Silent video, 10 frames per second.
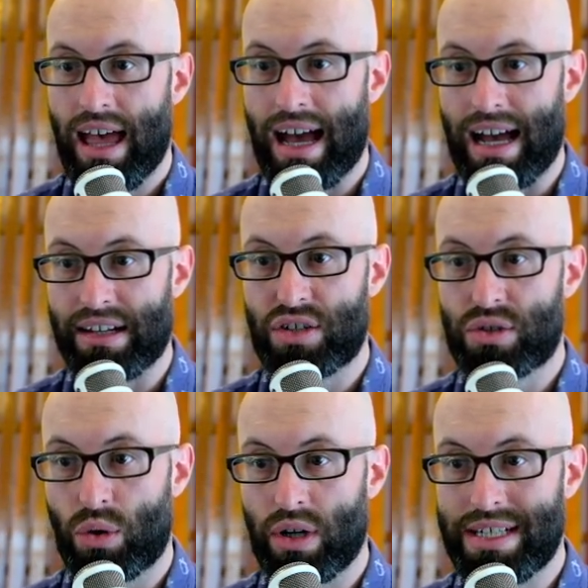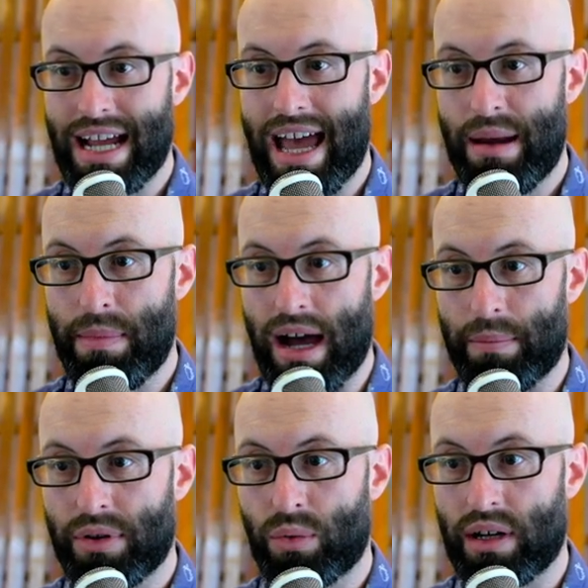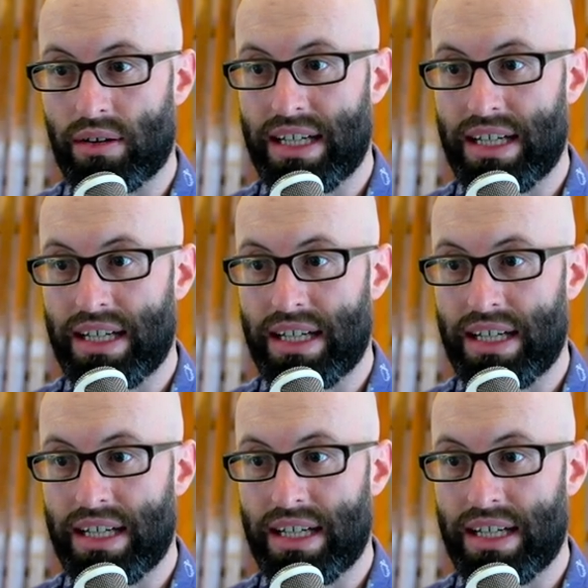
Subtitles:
and storage nmap where